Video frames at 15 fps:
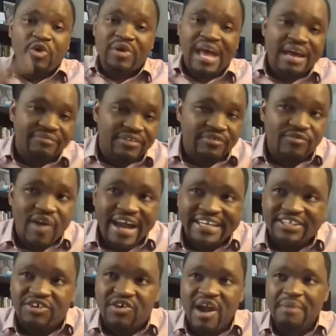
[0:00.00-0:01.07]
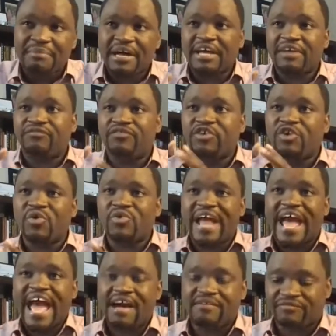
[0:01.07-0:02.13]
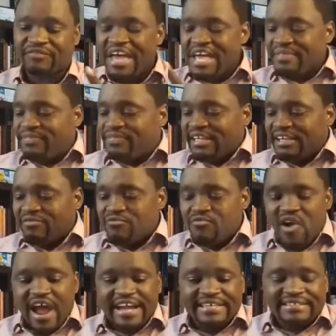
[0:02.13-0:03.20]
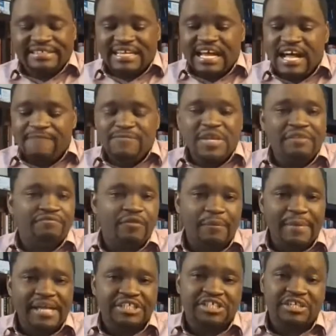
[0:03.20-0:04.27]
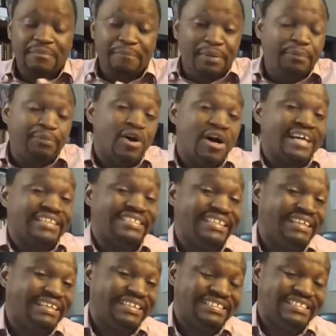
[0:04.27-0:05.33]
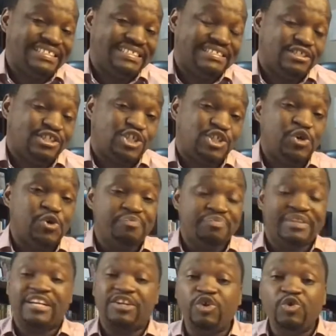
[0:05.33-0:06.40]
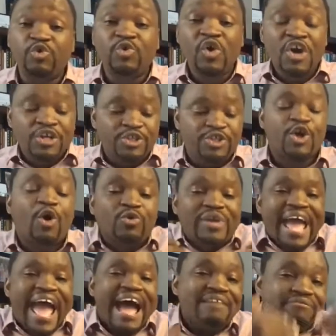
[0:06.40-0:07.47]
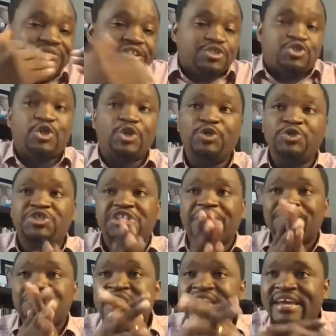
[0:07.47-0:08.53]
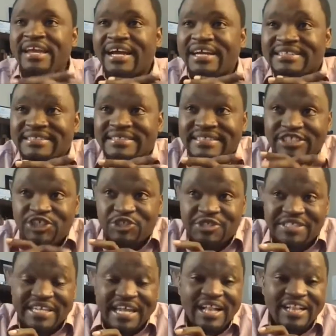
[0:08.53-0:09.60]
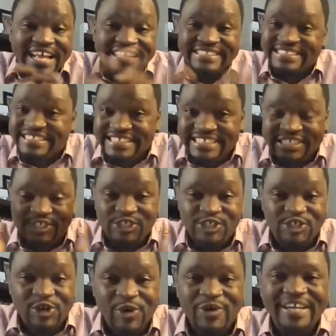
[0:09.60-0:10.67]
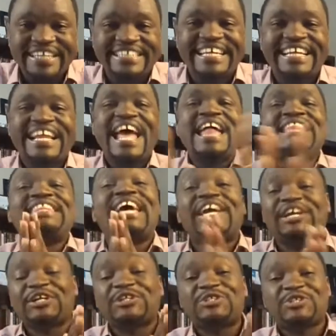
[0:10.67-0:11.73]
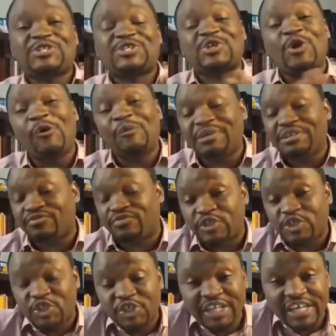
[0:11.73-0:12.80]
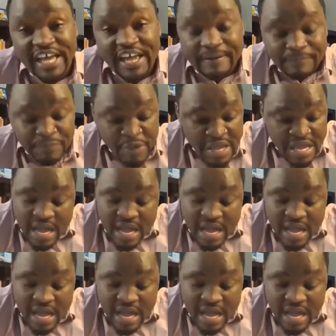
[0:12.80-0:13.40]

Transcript: don't have the right grammar if you don't have the right um, information people are actually going to just assume that you don't have the solution and i can see giselle has just joined in thank you so much for tuning in